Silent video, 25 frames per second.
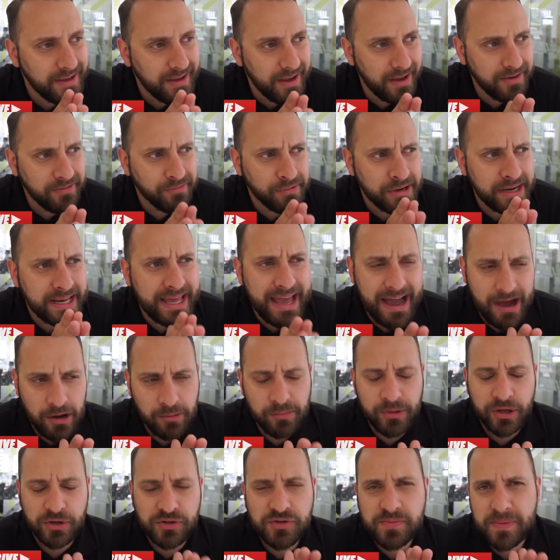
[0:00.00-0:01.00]
and really
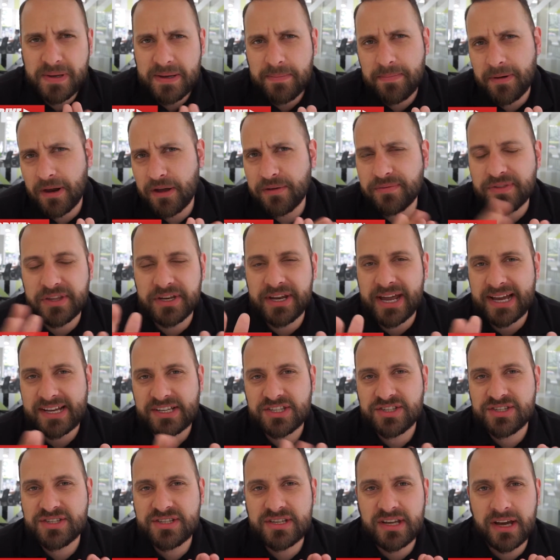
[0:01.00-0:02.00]
help those people over the
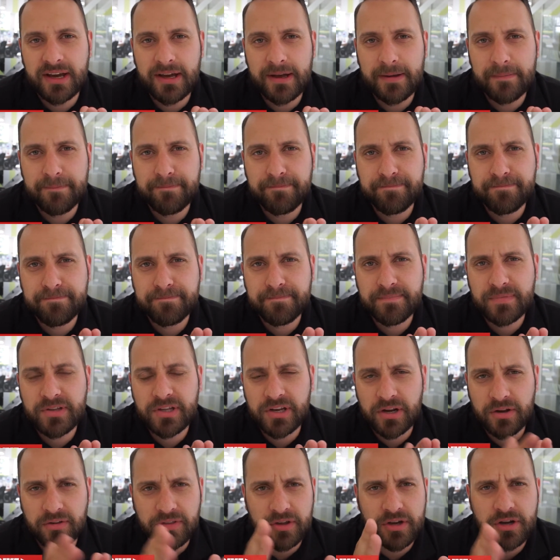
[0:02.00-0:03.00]
next,
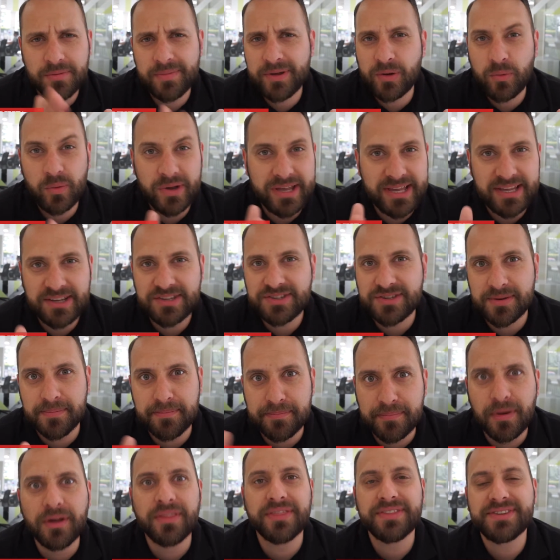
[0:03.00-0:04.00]
you know, the coming weeks
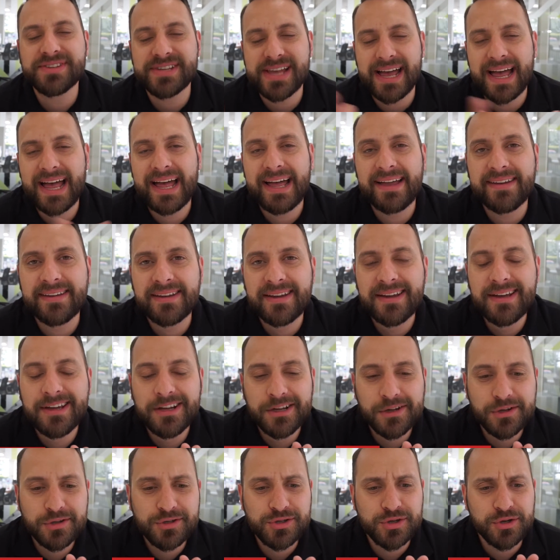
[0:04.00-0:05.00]
and months ahead
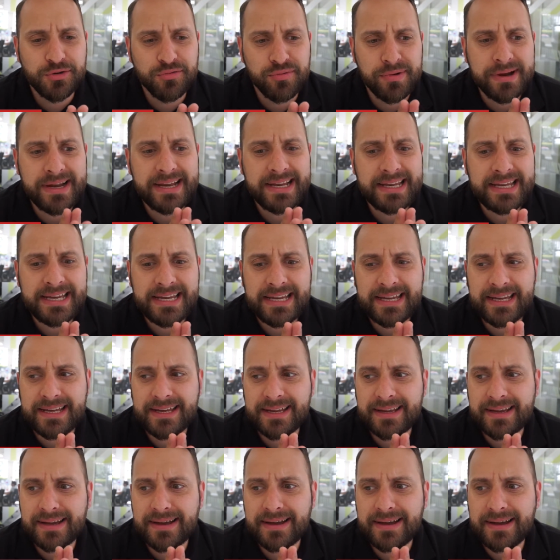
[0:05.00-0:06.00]
to
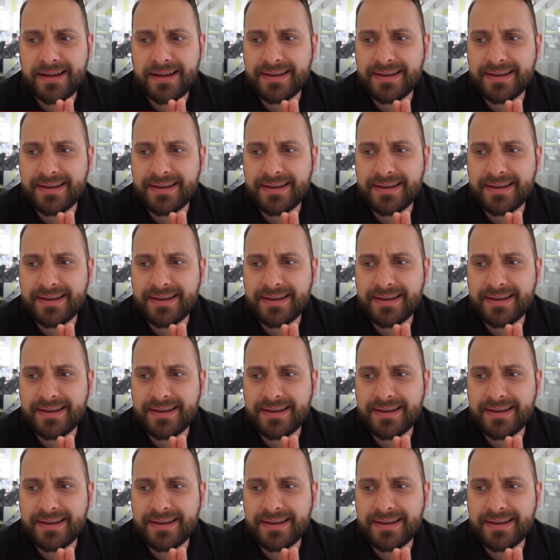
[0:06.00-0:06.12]
really